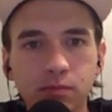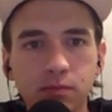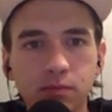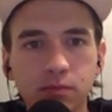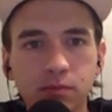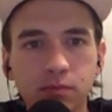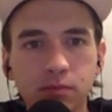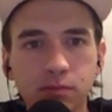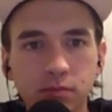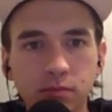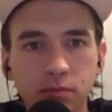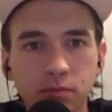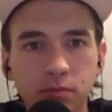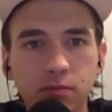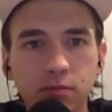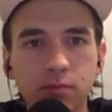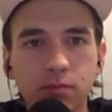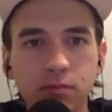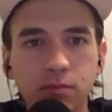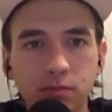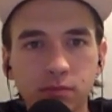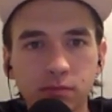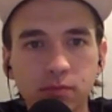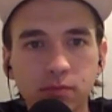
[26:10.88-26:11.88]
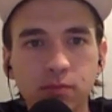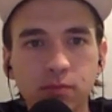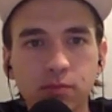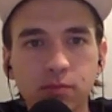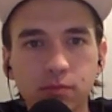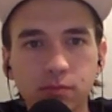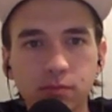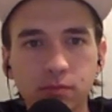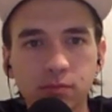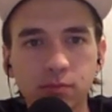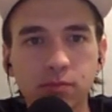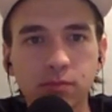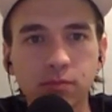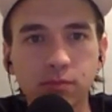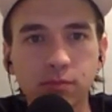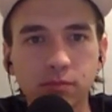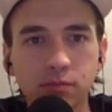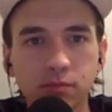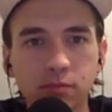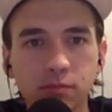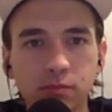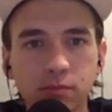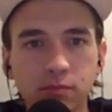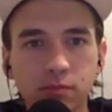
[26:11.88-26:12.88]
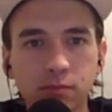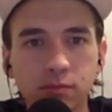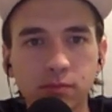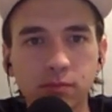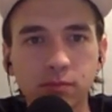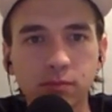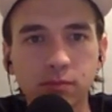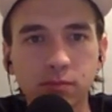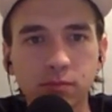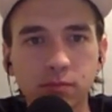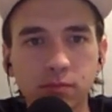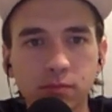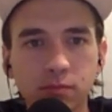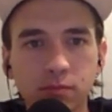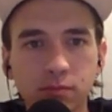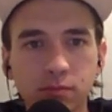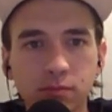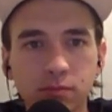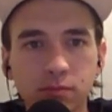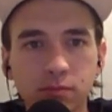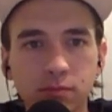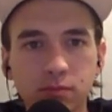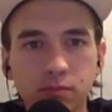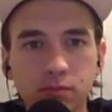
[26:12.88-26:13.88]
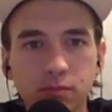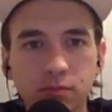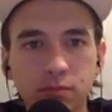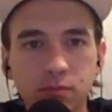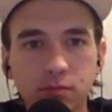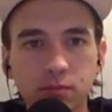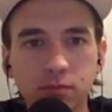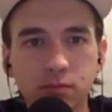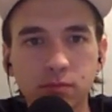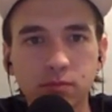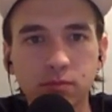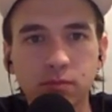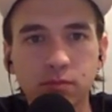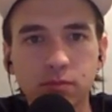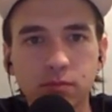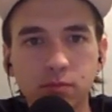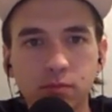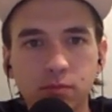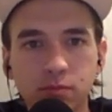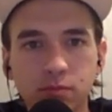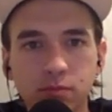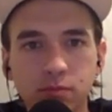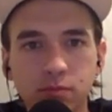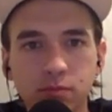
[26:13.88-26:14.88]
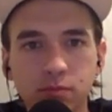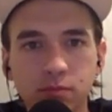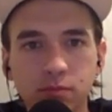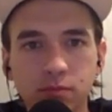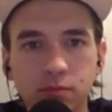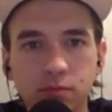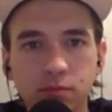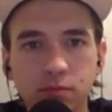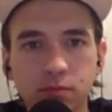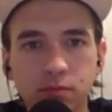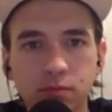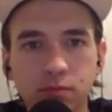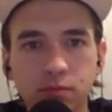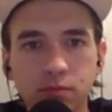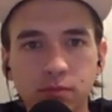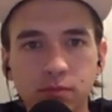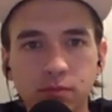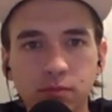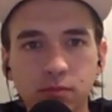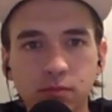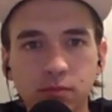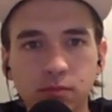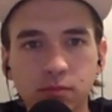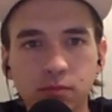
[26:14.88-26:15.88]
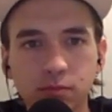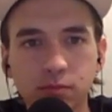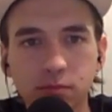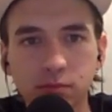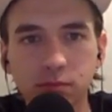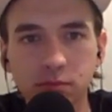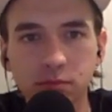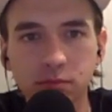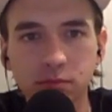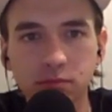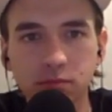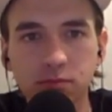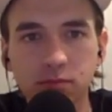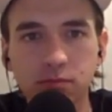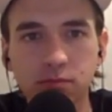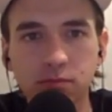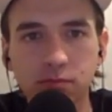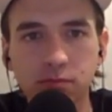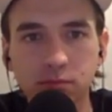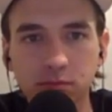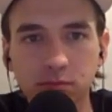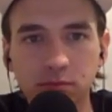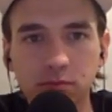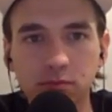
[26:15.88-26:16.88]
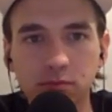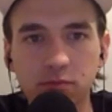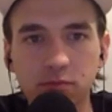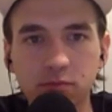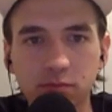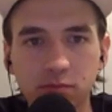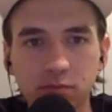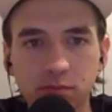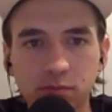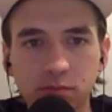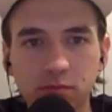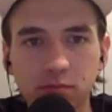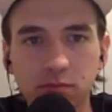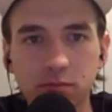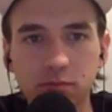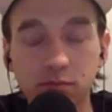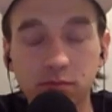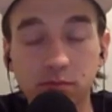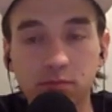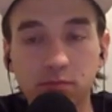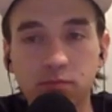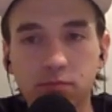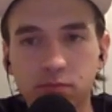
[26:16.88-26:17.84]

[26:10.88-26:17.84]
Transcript: [no speech]